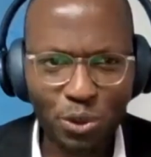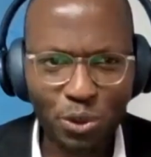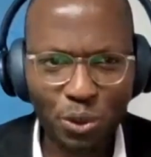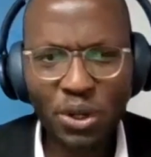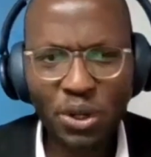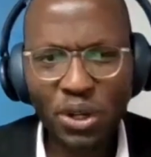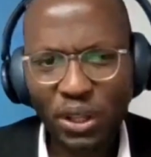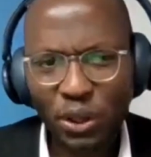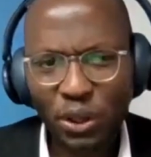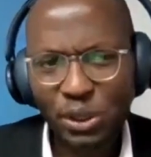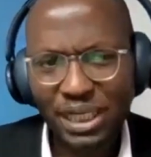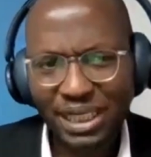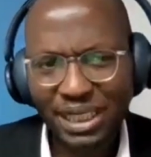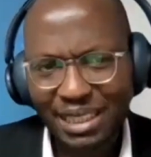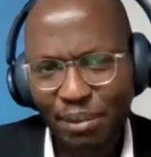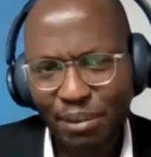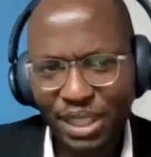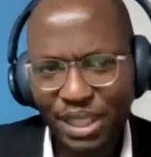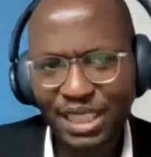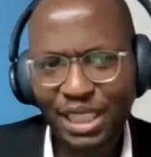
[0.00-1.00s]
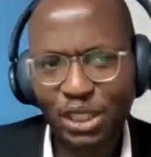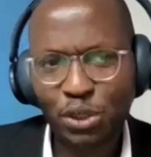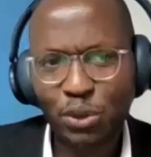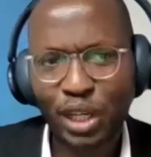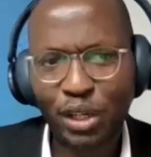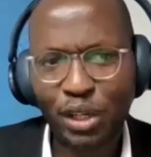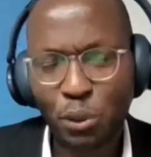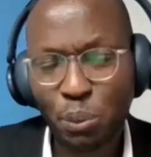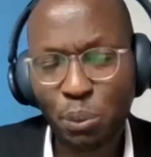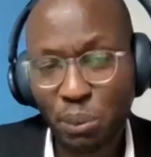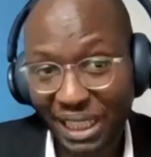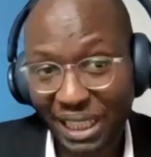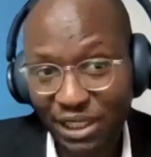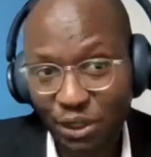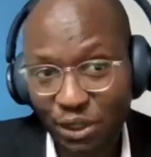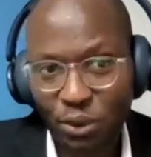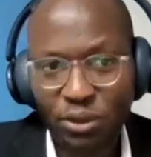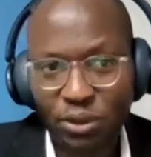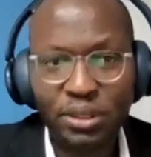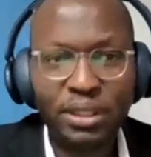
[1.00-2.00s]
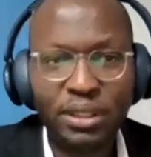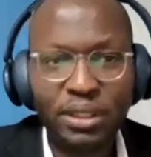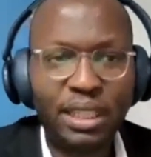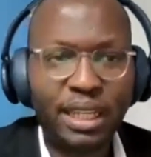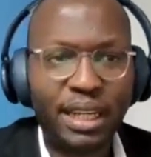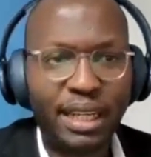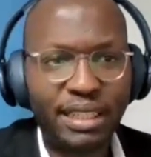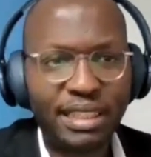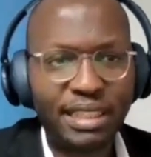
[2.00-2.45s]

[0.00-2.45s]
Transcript: So those are some things that you can do practical uh,